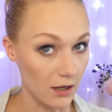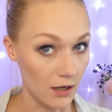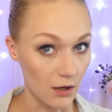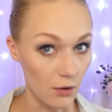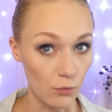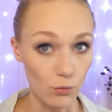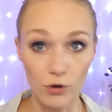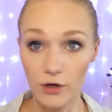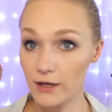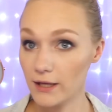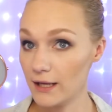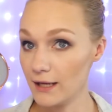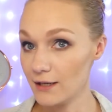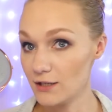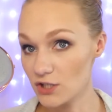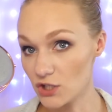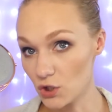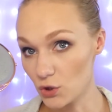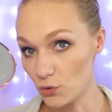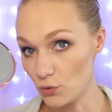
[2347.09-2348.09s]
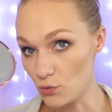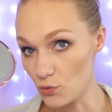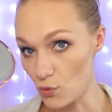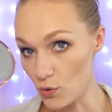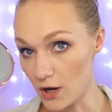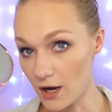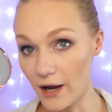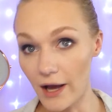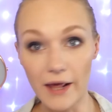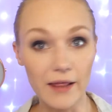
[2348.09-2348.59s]
working
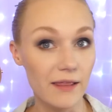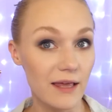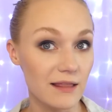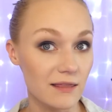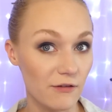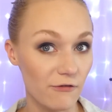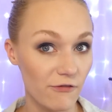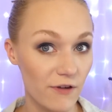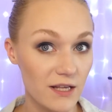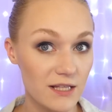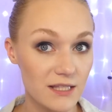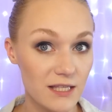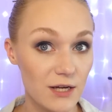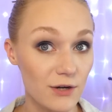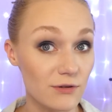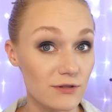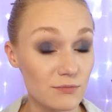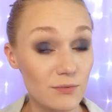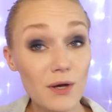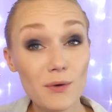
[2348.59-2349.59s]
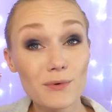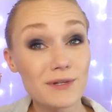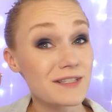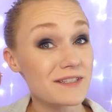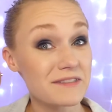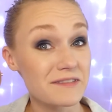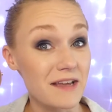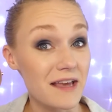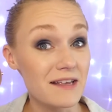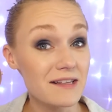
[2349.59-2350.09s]
to highlight the face here as well,
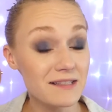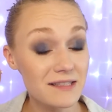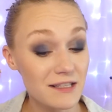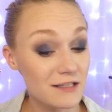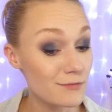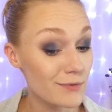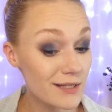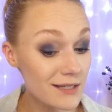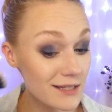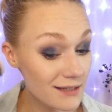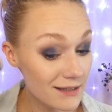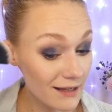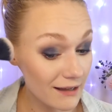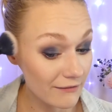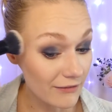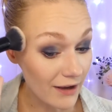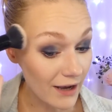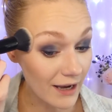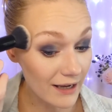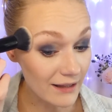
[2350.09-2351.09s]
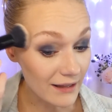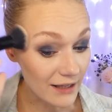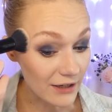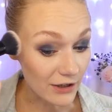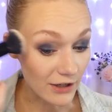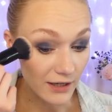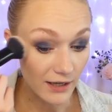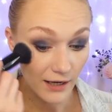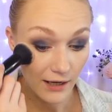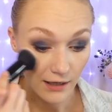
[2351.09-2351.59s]
which is nice because we didn't have a
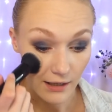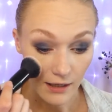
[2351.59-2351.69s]
highlighter.